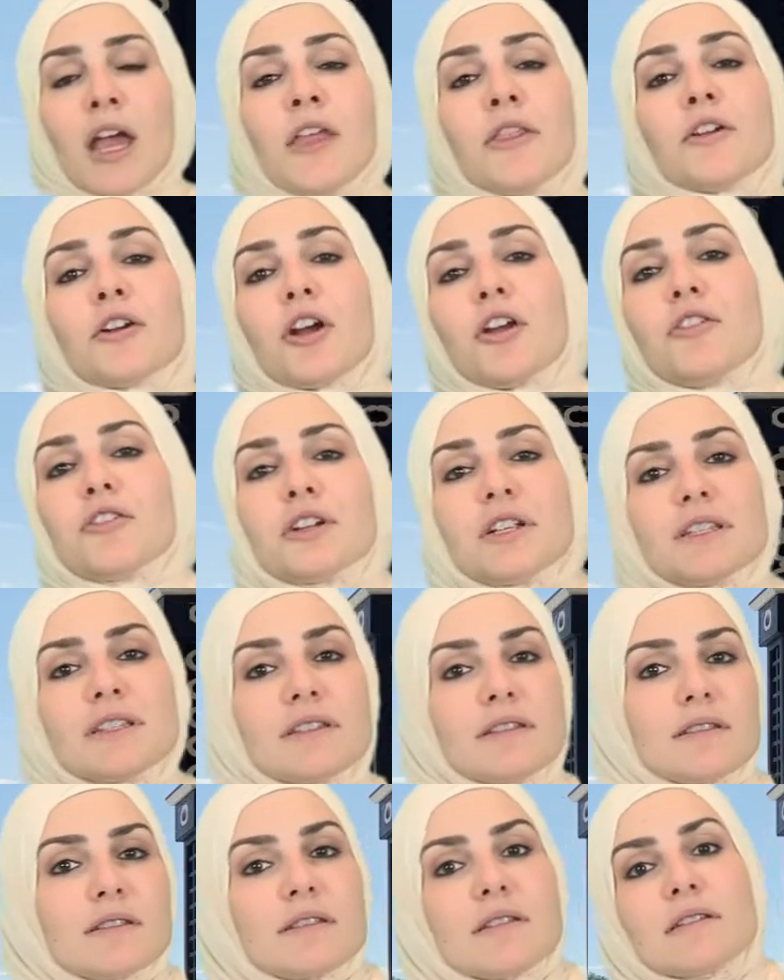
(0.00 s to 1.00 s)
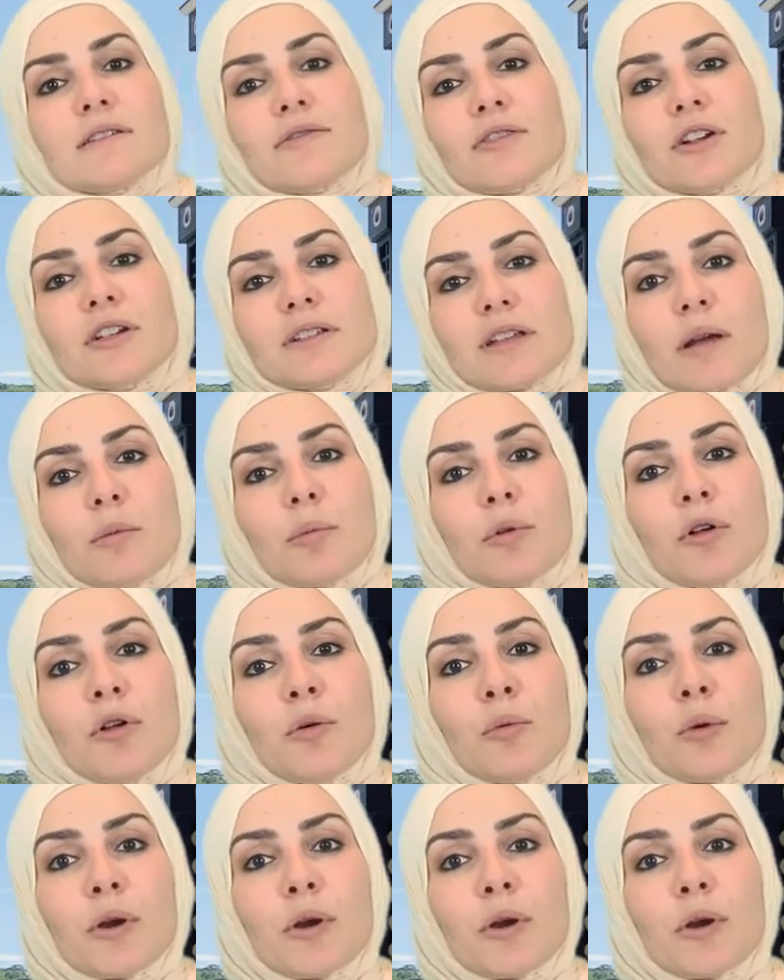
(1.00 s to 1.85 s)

There are other instances, for example,